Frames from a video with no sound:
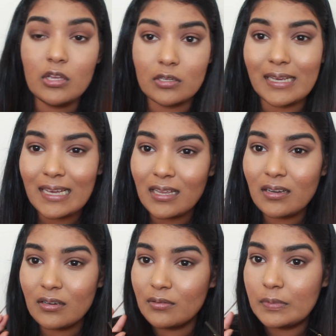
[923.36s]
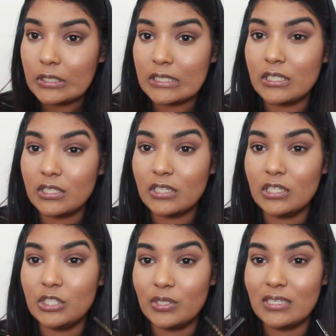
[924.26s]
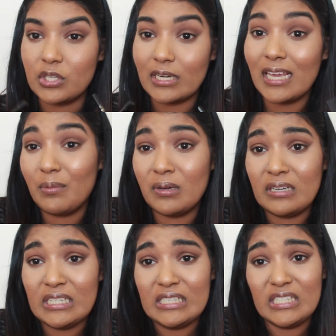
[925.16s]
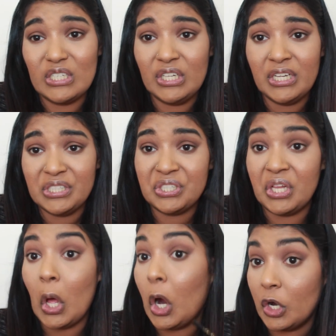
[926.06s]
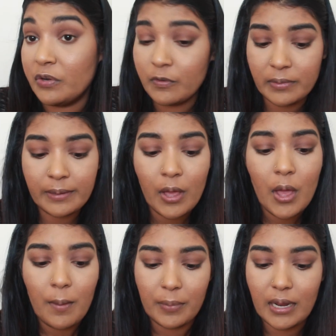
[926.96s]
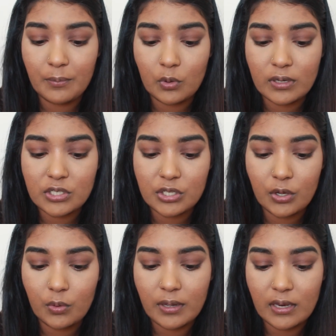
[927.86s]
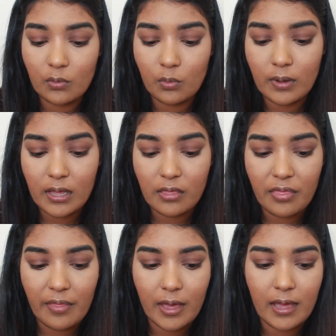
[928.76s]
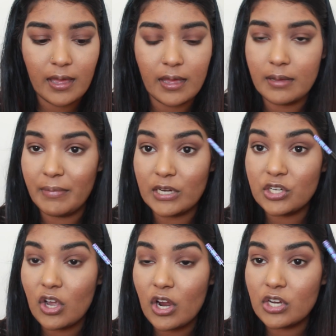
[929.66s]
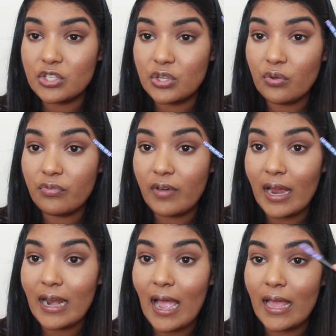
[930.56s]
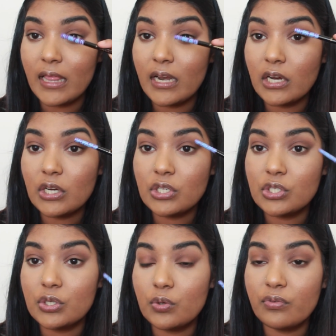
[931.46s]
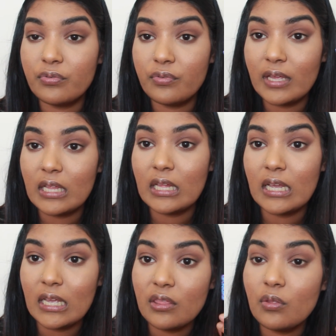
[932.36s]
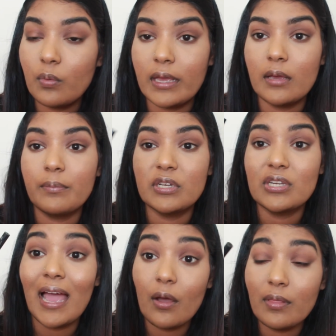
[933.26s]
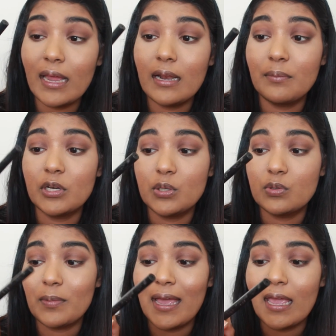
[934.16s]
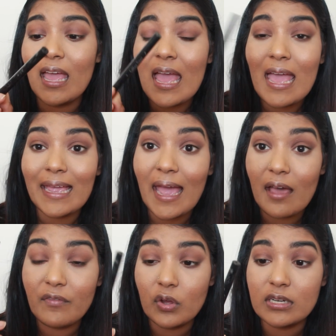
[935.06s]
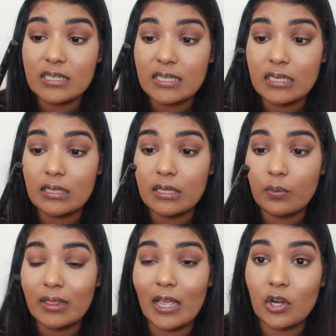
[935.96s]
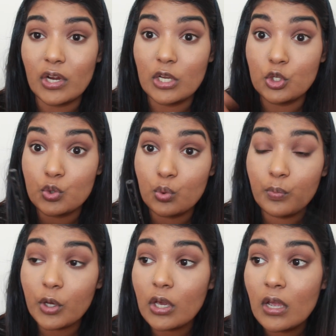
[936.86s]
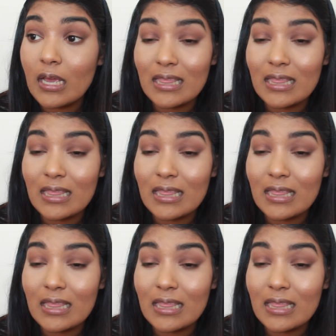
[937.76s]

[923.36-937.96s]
I can't particularly do this on camera because it's a little hard for me, but I'm going to go in with my Tarte So Fine eyeliner to fill in the wing, but to outline it I'm going to use my Kat Von D liquid liner in Trooper.